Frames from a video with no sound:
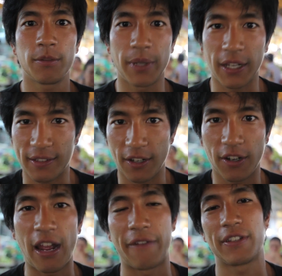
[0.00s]
because
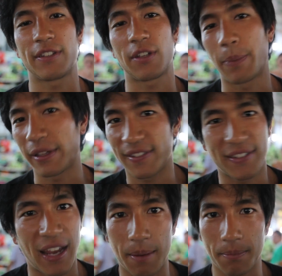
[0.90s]
they're have they're about the
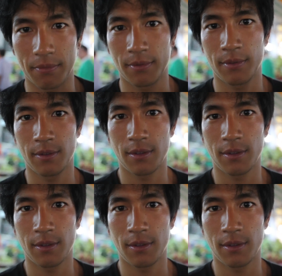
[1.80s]
same. No.